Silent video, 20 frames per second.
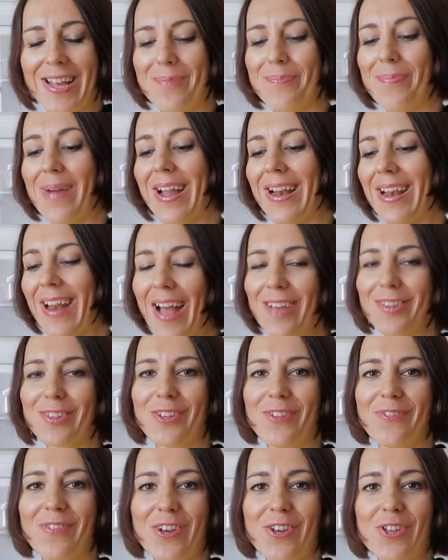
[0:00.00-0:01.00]
My
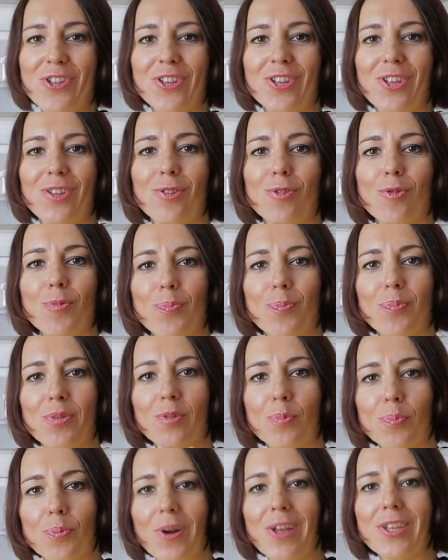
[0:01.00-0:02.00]
last invention is to
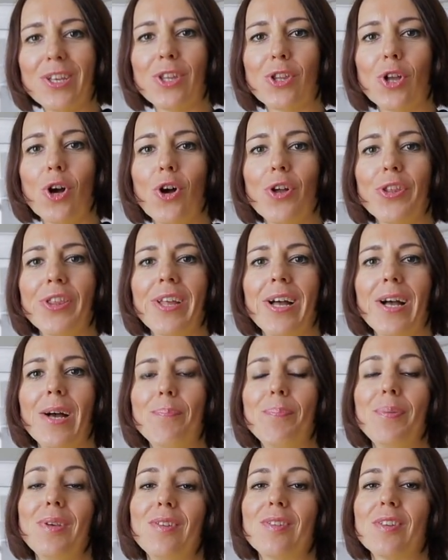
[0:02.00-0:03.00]
spread it on a
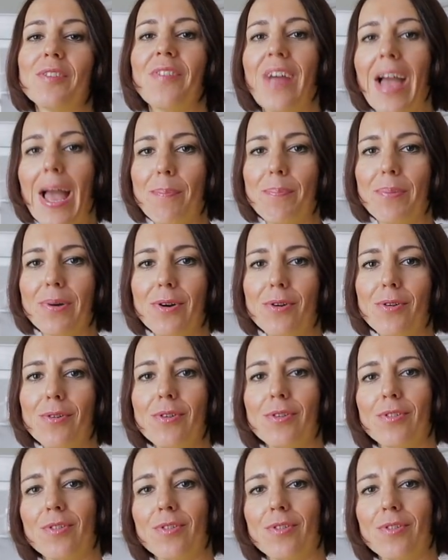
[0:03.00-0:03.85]
piece of apple.